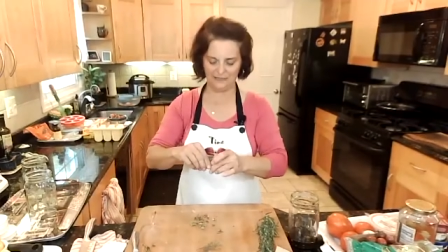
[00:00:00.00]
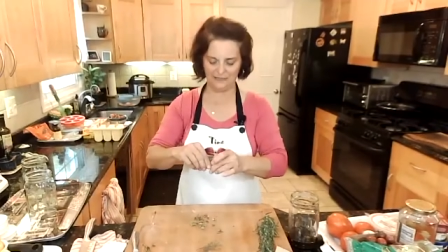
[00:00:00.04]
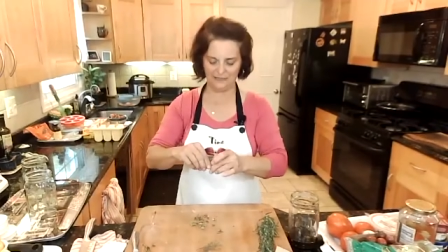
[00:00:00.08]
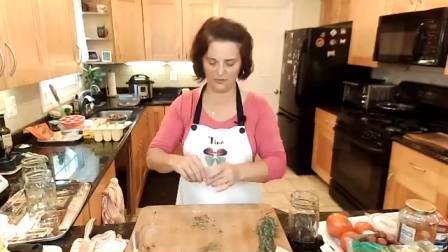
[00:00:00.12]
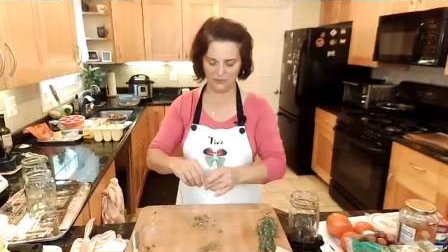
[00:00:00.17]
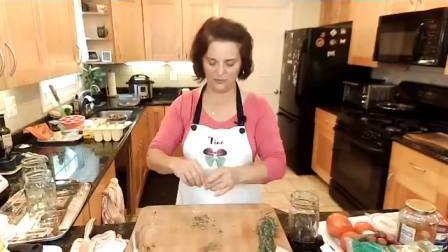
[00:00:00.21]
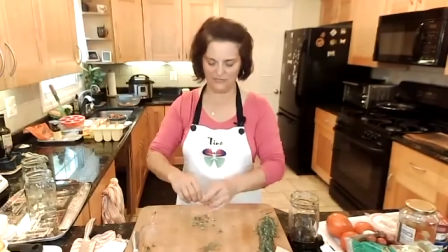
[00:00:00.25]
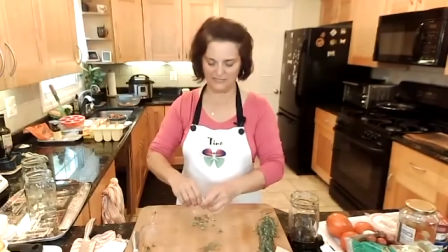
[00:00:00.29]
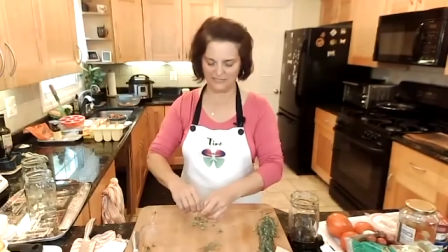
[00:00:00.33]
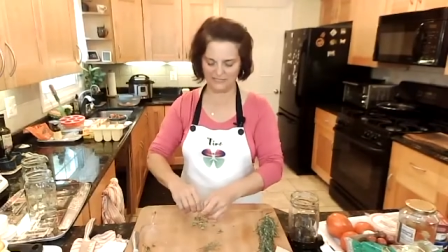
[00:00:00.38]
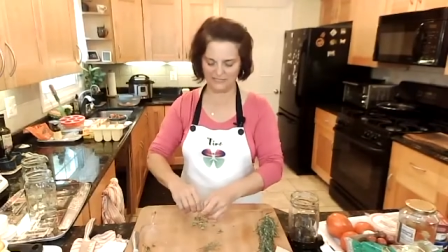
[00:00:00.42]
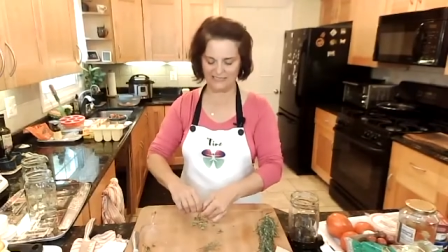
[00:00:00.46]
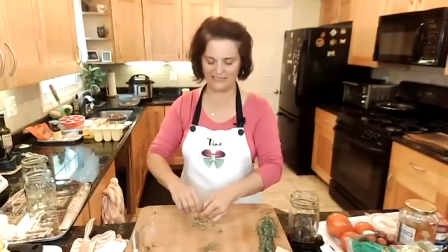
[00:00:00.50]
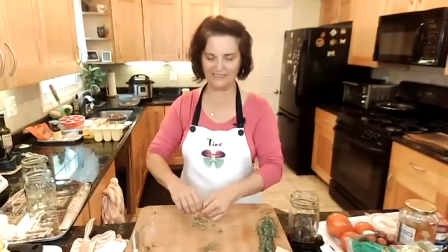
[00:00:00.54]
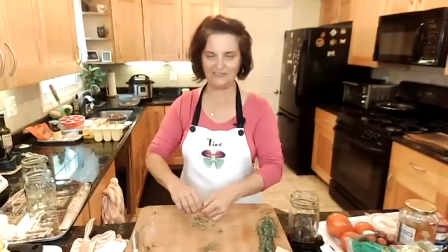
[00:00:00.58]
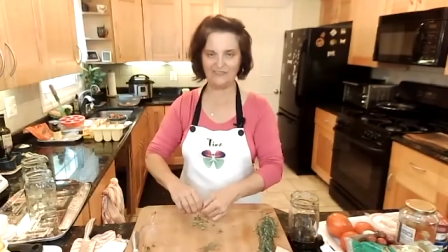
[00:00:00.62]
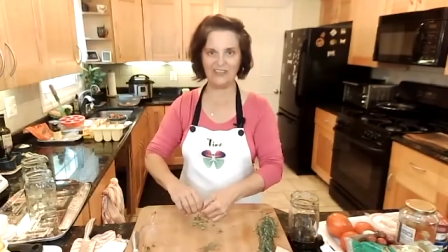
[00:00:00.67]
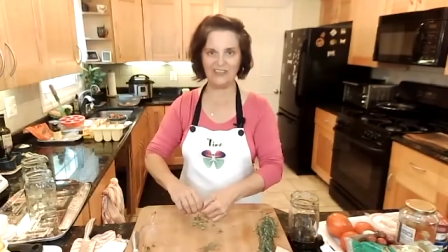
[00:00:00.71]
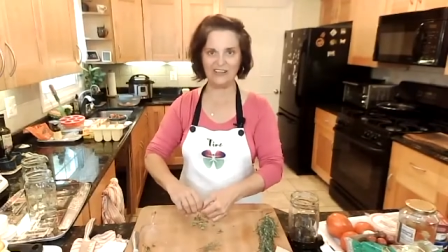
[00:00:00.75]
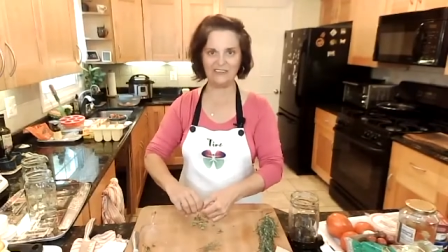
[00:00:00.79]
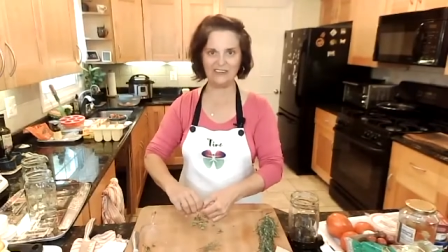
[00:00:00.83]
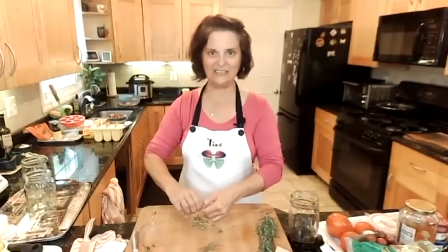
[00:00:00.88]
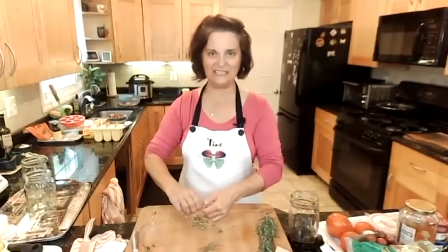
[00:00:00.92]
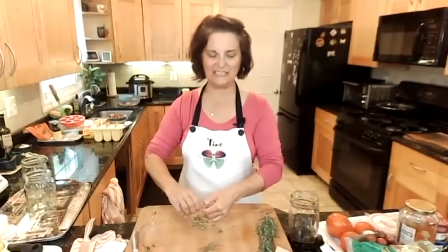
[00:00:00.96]
so it's
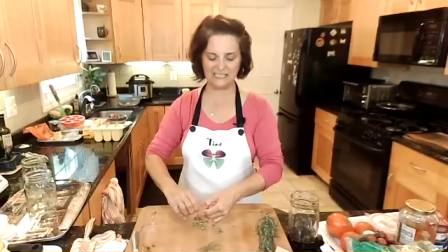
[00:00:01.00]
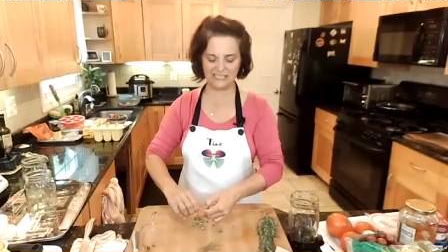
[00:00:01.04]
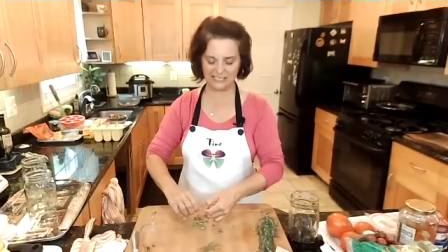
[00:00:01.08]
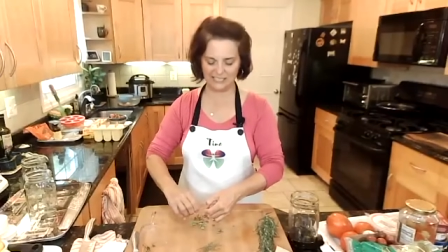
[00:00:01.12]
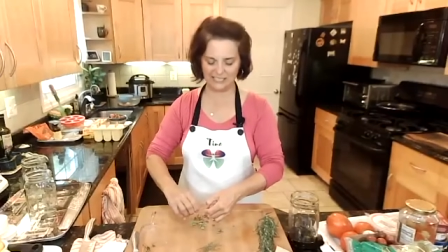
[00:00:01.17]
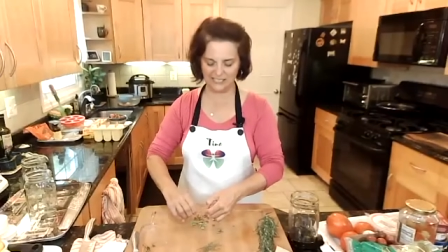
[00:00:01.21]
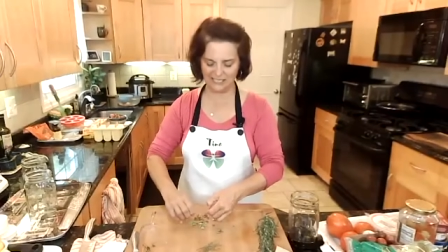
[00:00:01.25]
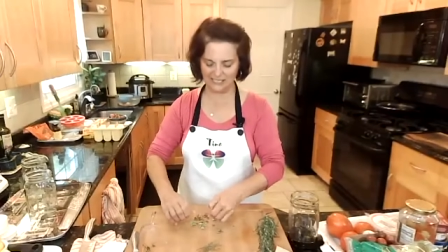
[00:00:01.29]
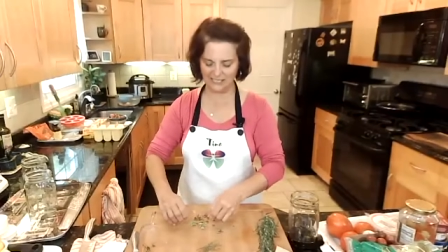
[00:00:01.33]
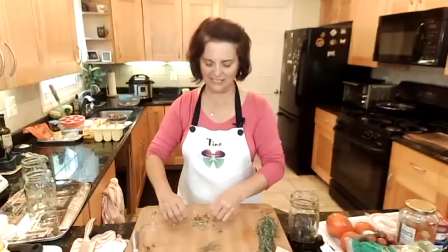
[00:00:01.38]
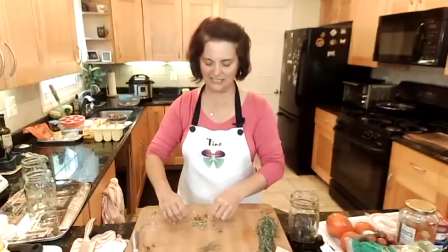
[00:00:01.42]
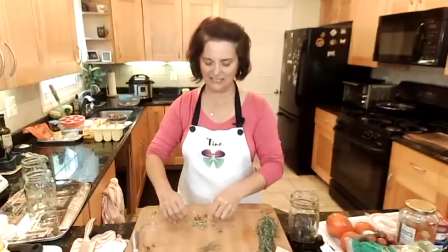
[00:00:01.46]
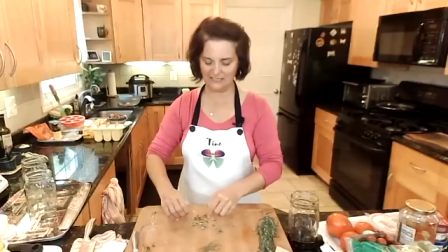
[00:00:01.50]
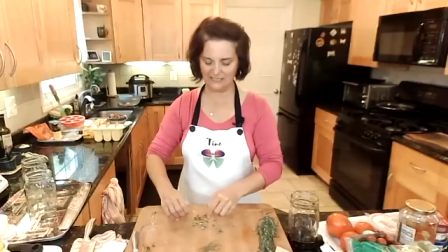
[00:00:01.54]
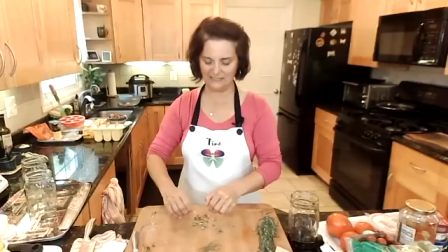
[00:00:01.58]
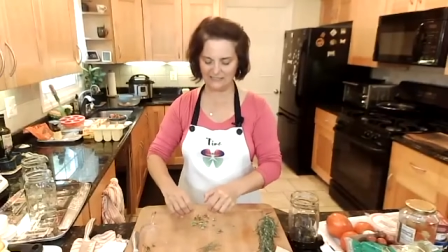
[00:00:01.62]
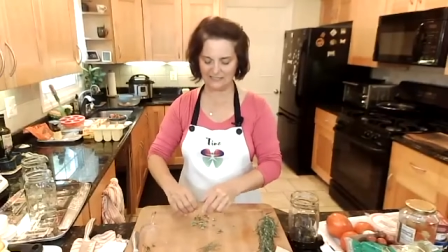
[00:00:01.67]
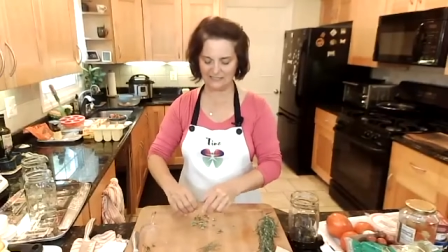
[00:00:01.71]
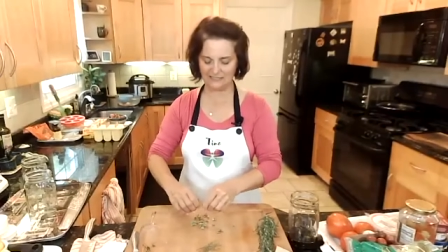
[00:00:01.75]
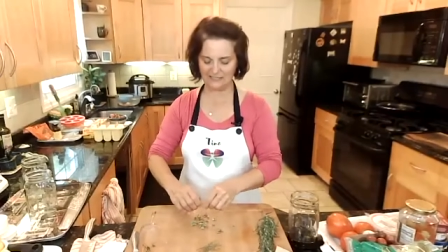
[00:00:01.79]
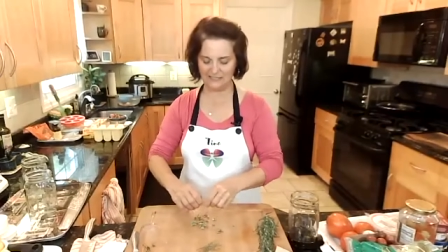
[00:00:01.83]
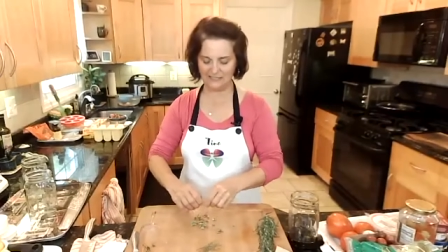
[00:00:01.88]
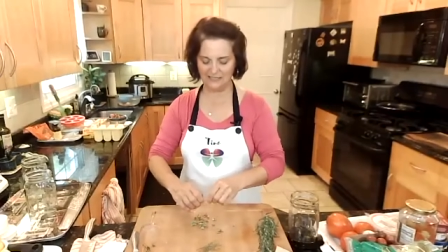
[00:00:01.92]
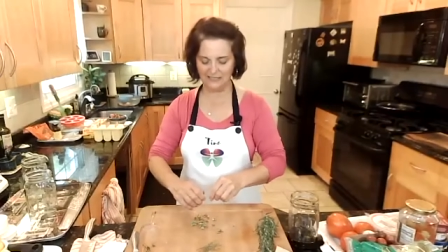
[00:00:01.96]
very
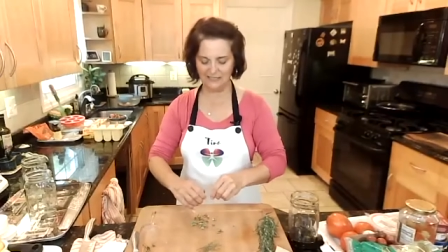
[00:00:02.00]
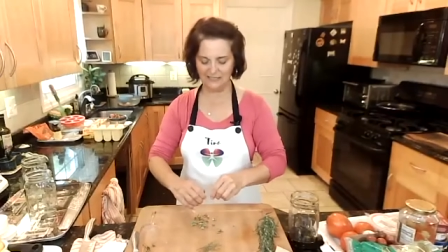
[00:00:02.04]
tedious